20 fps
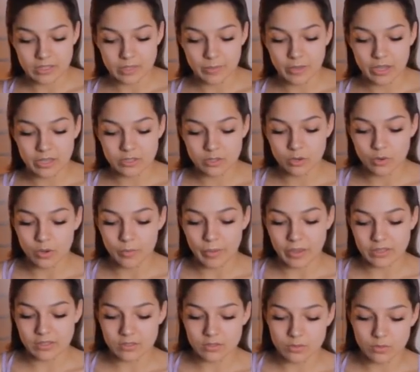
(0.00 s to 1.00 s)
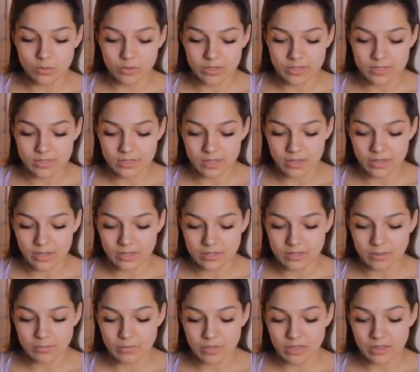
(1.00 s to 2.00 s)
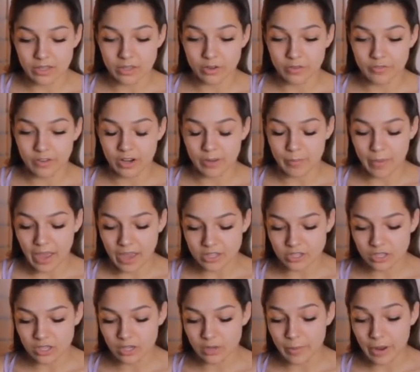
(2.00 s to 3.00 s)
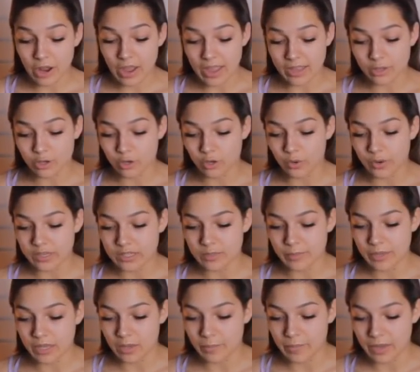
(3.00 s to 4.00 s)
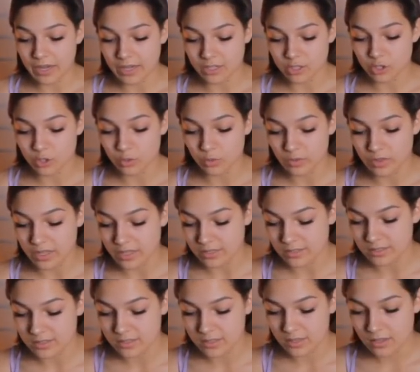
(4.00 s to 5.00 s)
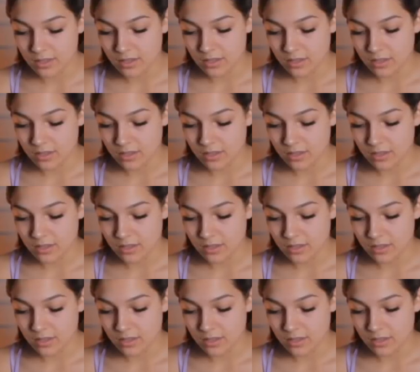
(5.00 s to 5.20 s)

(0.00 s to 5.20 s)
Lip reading: Some of you guys are going back to school and studying something that you're very passionate about, and you're going to be committing to this.